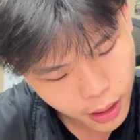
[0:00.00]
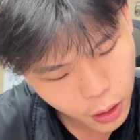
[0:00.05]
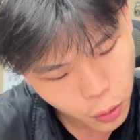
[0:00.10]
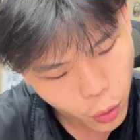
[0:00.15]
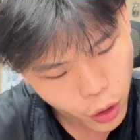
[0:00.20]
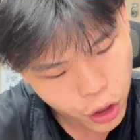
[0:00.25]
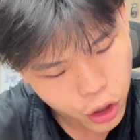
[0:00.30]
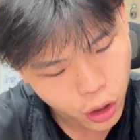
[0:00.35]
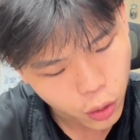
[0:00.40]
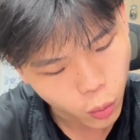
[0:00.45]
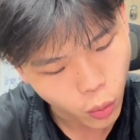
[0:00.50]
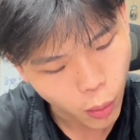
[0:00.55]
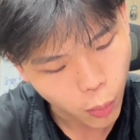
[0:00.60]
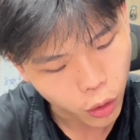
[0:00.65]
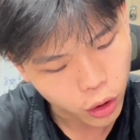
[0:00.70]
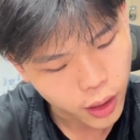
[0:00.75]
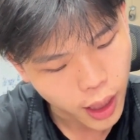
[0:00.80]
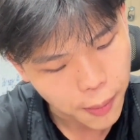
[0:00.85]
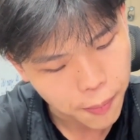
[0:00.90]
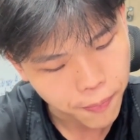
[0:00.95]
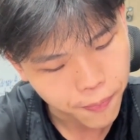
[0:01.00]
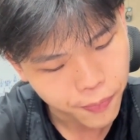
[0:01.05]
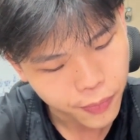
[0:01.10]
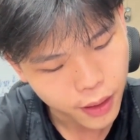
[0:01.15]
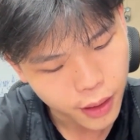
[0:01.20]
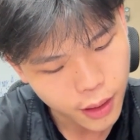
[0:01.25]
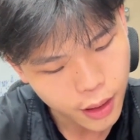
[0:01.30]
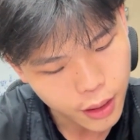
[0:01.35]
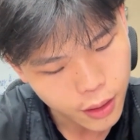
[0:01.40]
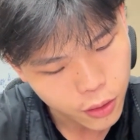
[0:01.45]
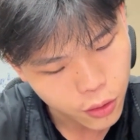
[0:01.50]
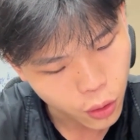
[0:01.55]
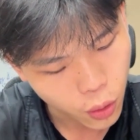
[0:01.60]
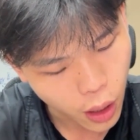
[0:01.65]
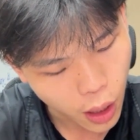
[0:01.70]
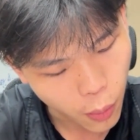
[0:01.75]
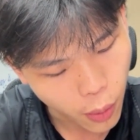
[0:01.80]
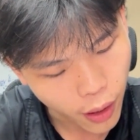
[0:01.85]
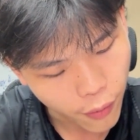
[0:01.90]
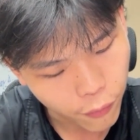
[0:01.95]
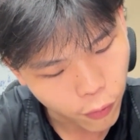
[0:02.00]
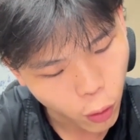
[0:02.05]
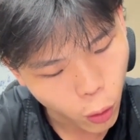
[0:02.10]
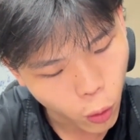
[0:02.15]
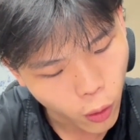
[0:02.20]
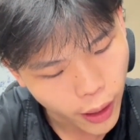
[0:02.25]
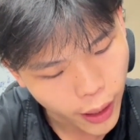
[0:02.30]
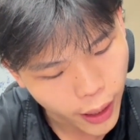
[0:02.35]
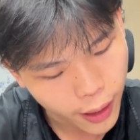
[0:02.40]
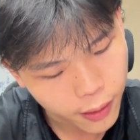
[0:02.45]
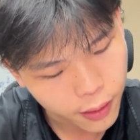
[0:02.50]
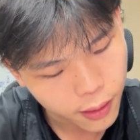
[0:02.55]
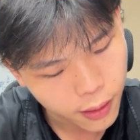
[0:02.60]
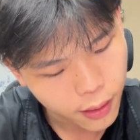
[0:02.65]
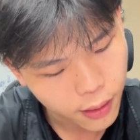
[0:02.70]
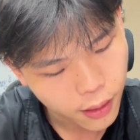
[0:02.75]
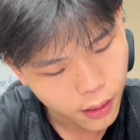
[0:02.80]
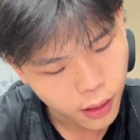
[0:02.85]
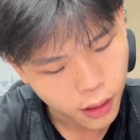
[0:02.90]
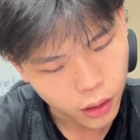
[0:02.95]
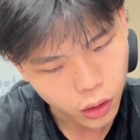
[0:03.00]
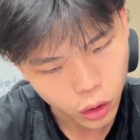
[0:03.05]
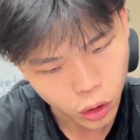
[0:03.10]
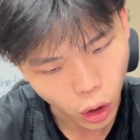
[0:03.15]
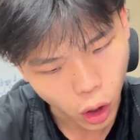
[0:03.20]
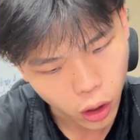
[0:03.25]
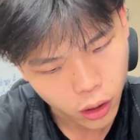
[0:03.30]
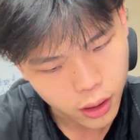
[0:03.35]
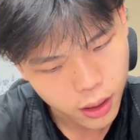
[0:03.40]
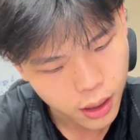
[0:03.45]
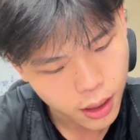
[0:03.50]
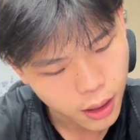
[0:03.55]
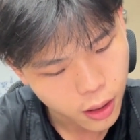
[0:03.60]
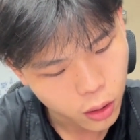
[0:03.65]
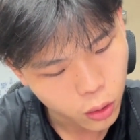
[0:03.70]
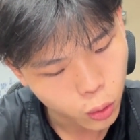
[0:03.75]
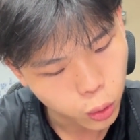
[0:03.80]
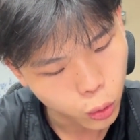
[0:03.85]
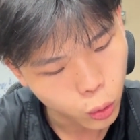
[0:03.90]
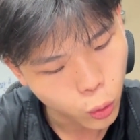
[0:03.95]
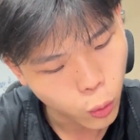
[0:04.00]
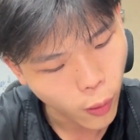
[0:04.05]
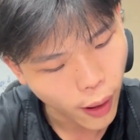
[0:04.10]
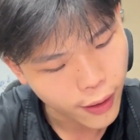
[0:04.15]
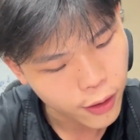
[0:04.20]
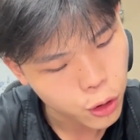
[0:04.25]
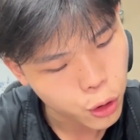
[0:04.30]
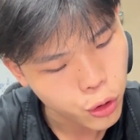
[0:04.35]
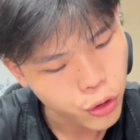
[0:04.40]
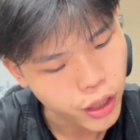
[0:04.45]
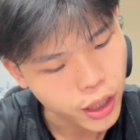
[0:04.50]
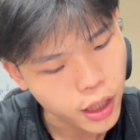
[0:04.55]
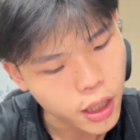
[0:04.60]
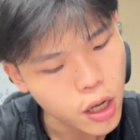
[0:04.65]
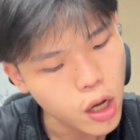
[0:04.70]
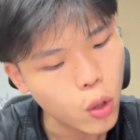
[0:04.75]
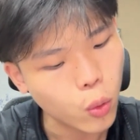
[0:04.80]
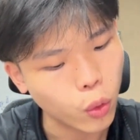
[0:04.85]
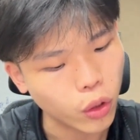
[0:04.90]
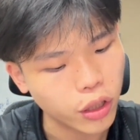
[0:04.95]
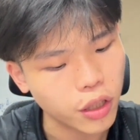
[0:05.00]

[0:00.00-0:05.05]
equation one more time. So I'll have ON dot 213 will